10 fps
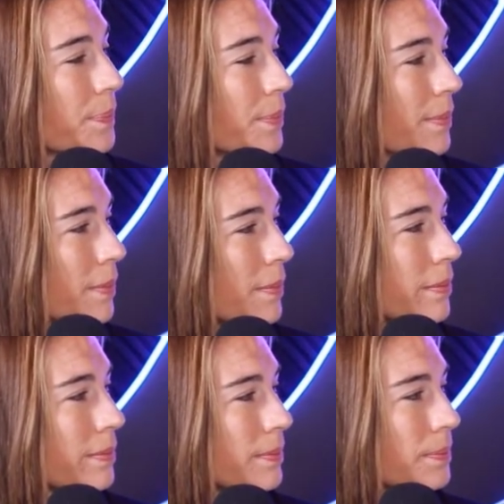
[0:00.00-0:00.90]

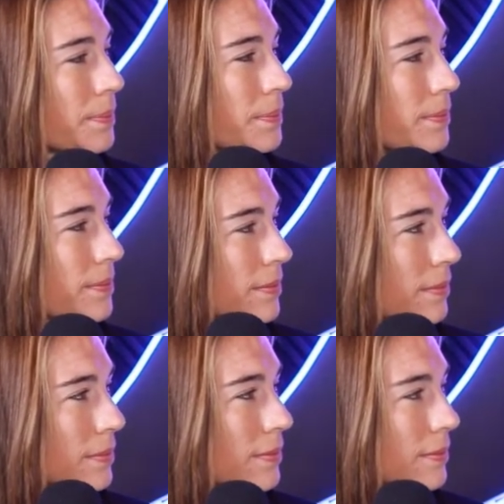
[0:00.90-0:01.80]

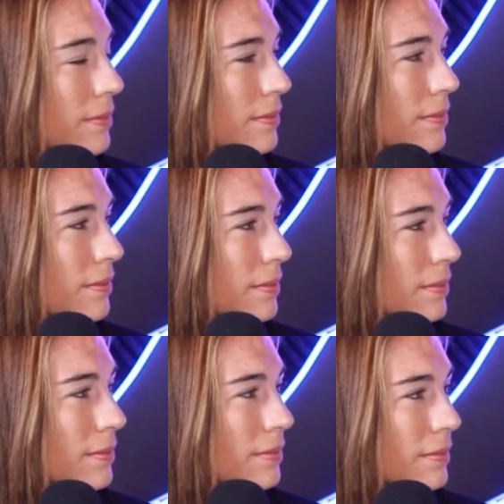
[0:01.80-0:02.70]

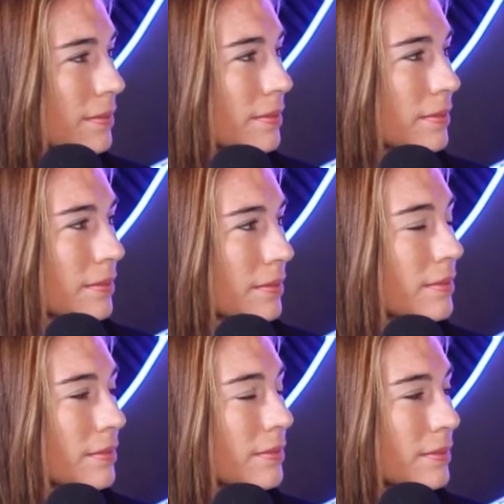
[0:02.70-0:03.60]

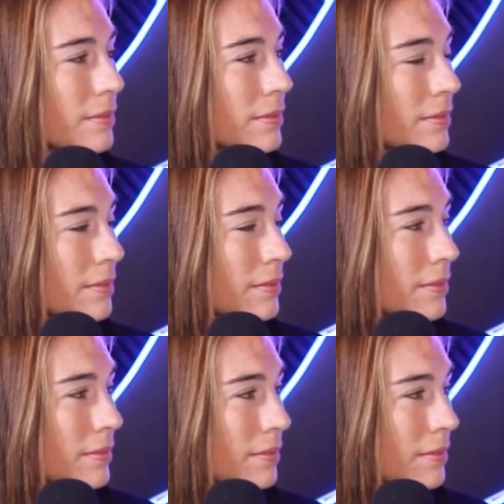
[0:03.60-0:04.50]

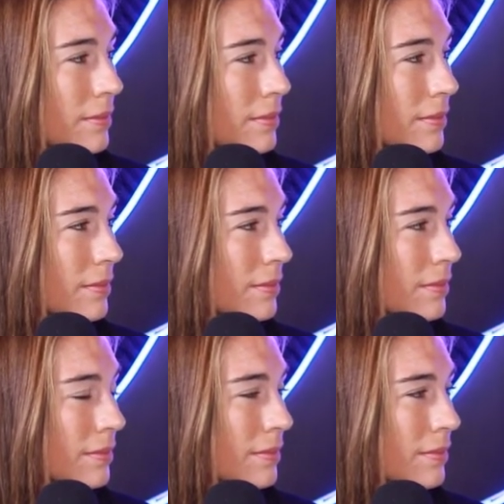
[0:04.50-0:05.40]

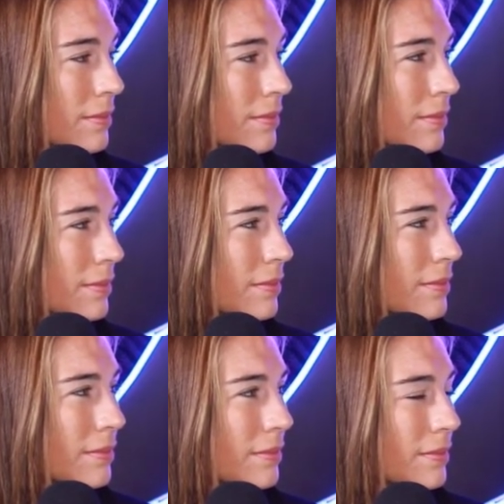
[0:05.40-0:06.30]

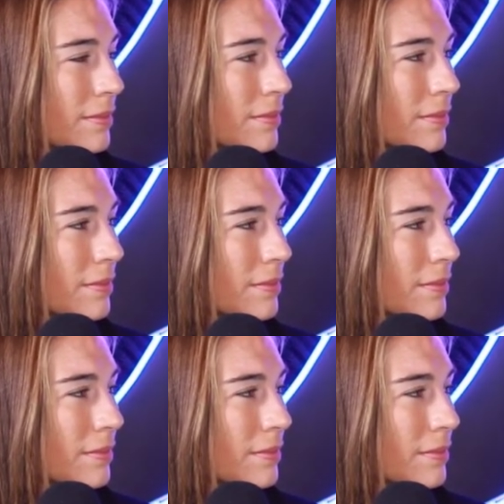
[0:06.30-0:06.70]
(not speaking)